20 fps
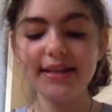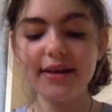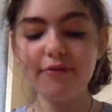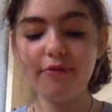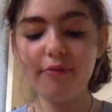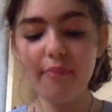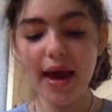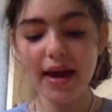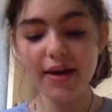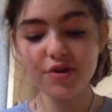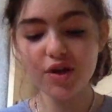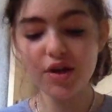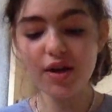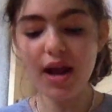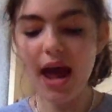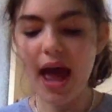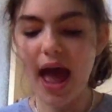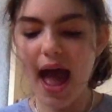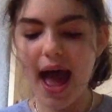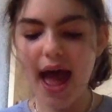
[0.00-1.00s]
information,
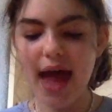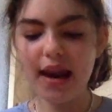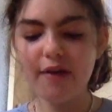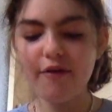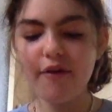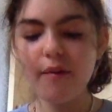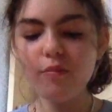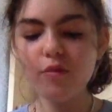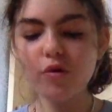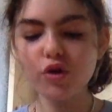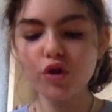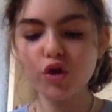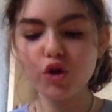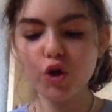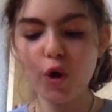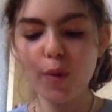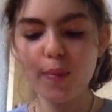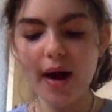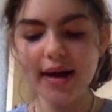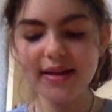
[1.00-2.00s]
and if I'm not
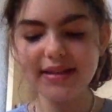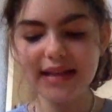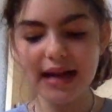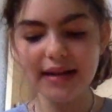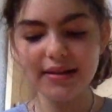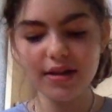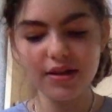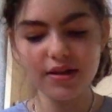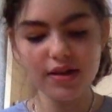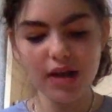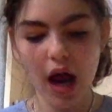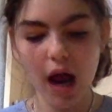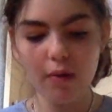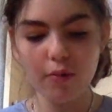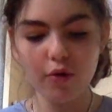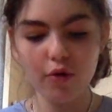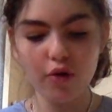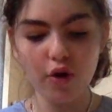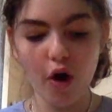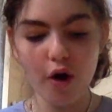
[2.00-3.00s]
sure about a sentence, I
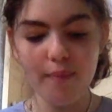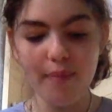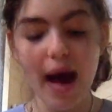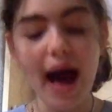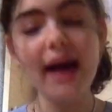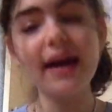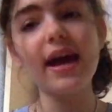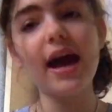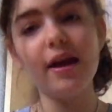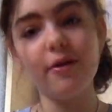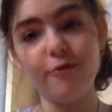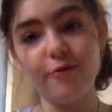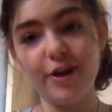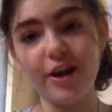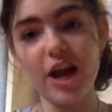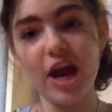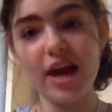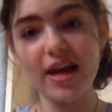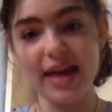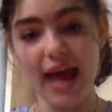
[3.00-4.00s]
will go back and read
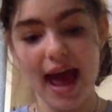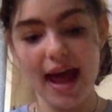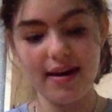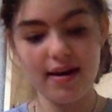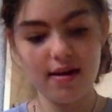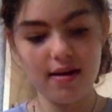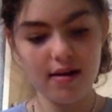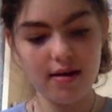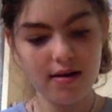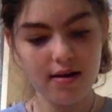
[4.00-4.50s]
it again.